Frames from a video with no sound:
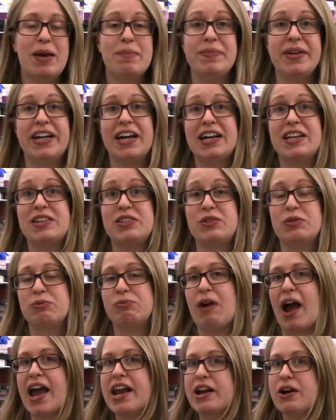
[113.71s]
because
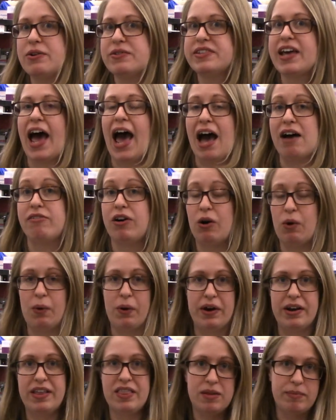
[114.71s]
rhinos have a
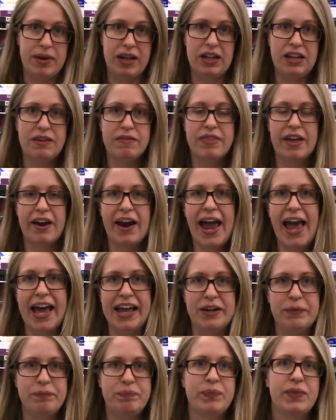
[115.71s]
horn in the middle of their
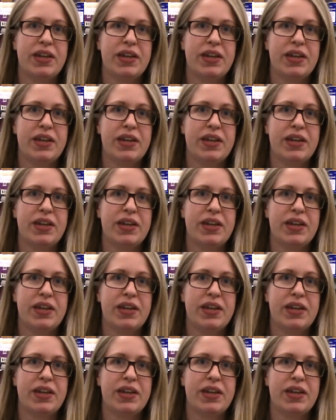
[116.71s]
head